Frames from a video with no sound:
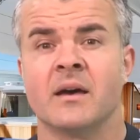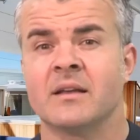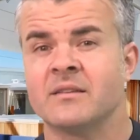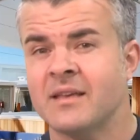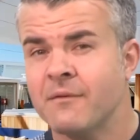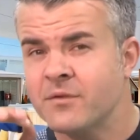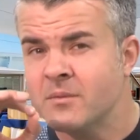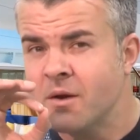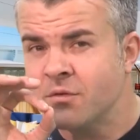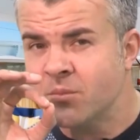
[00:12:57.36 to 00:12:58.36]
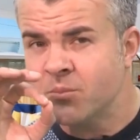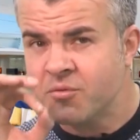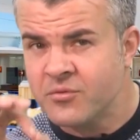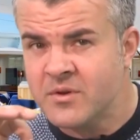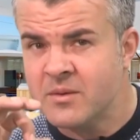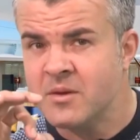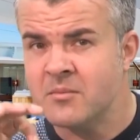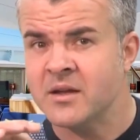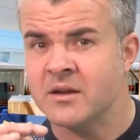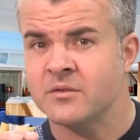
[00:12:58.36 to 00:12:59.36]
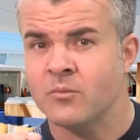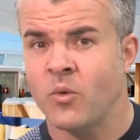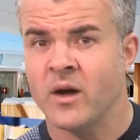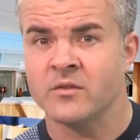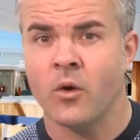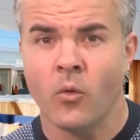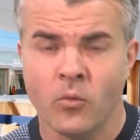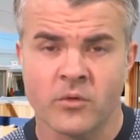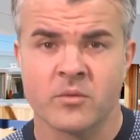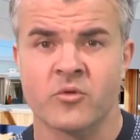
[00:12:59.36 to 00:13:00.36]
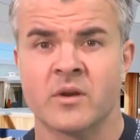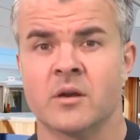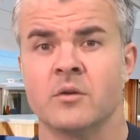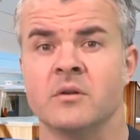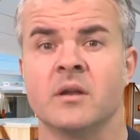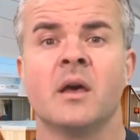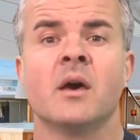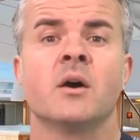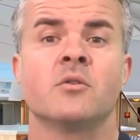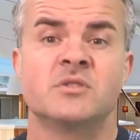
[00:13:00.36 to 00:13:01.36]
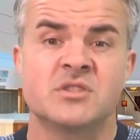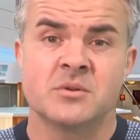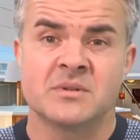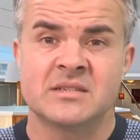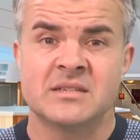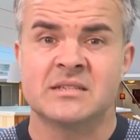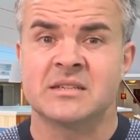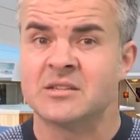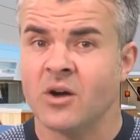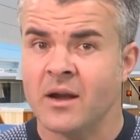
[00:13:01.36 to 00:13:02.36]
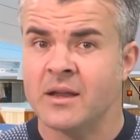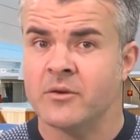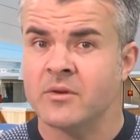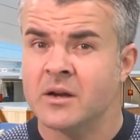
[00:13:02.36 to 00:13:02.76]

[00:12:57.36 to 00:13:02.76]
except for the most premium liquors and wines, all of them are included. Gratuities and dining are